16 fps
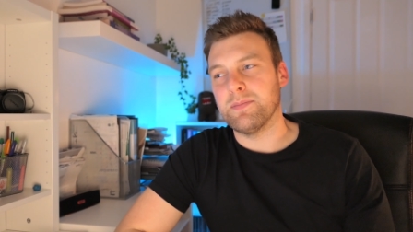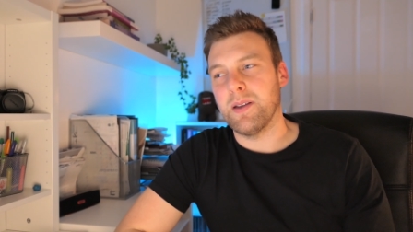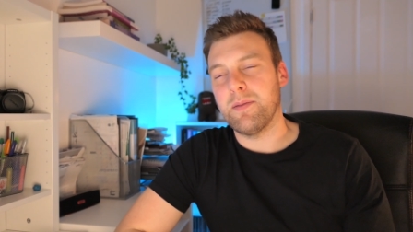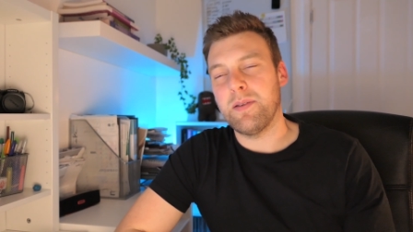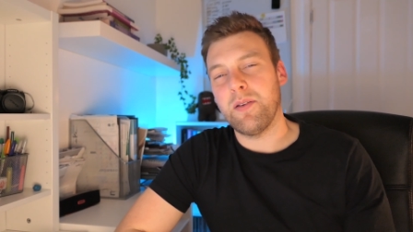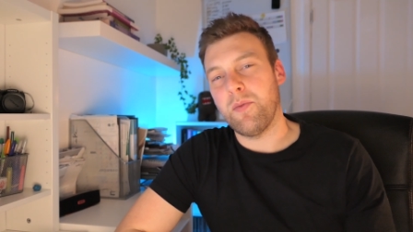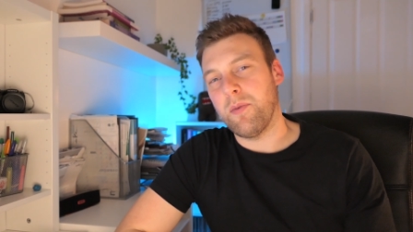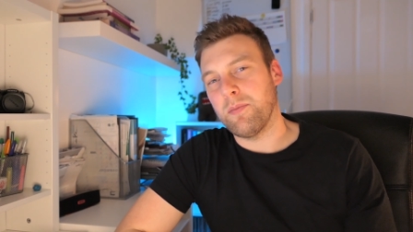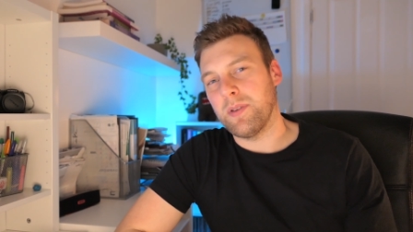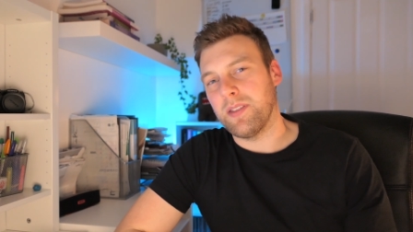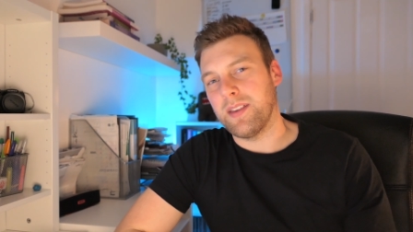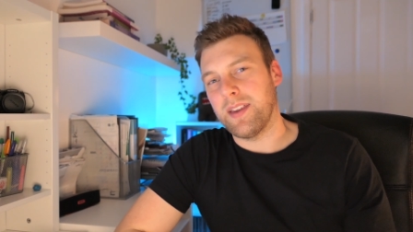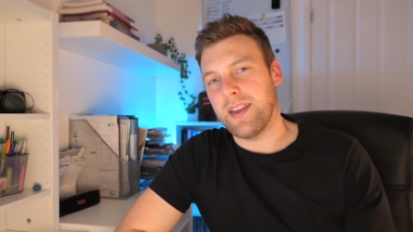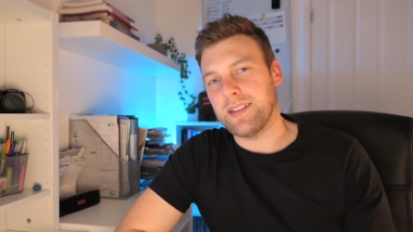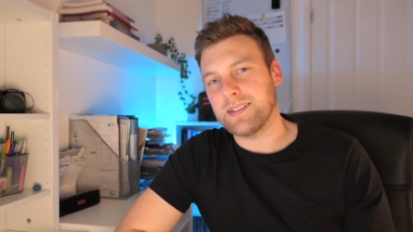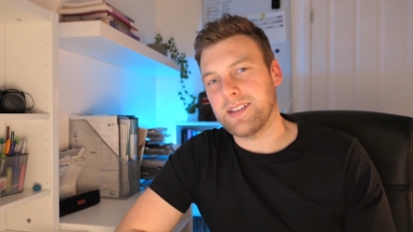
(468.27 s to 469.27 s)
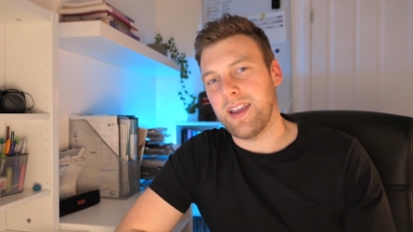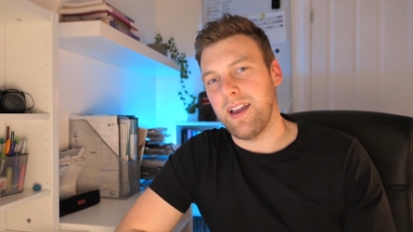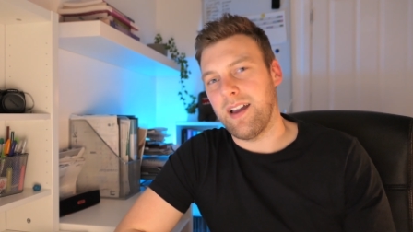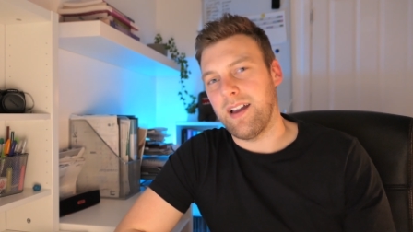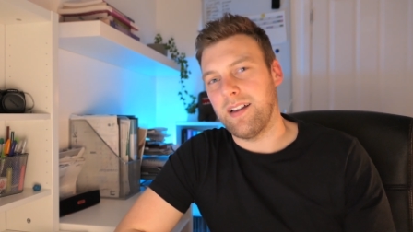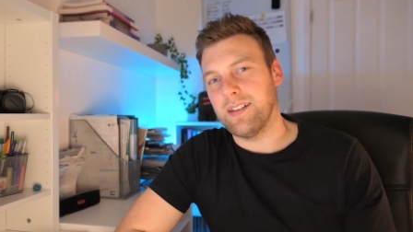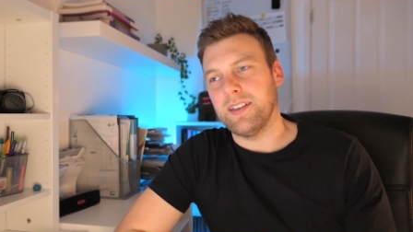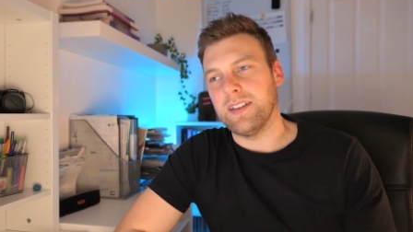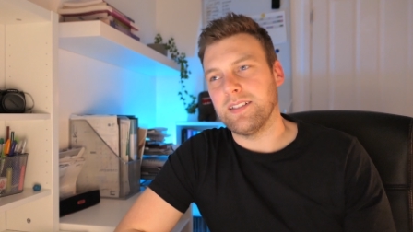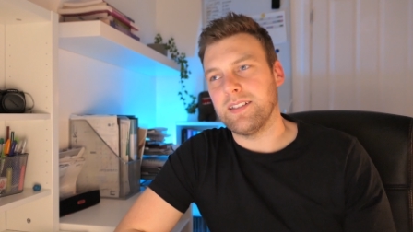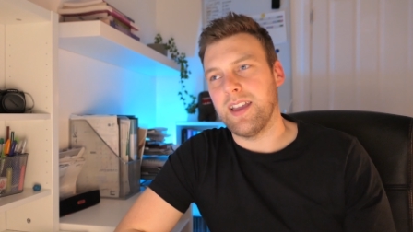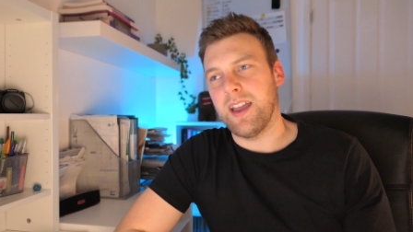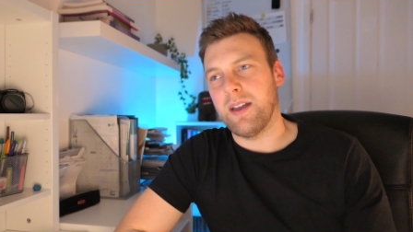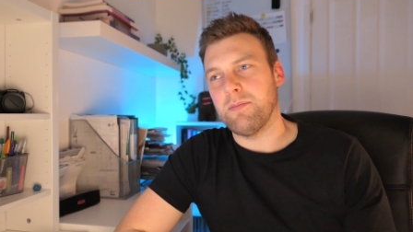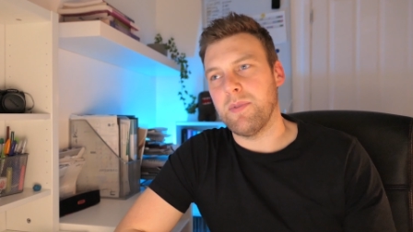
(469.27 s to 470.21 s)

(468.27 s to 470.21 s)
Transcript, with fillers: maybe it won't be the next car that you'd get.